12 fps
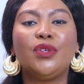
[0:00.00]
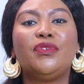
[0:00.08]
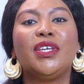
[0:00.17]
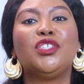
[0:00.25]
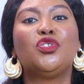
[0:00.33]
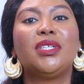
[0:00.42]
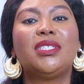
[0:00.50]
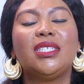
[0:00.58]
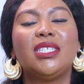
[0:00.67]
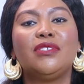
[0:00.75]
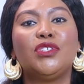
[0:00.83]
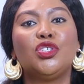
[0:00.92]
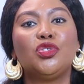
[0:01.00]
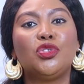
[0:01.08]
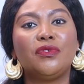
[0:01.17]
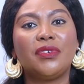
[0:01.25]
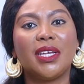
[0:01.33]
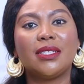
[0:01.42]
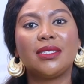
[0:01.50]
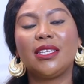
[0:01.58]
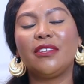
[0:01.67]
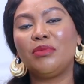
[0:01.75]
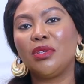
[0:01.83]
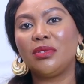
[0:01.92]
If you enjoyed today's video, don't forget to
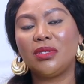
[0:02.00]
give me a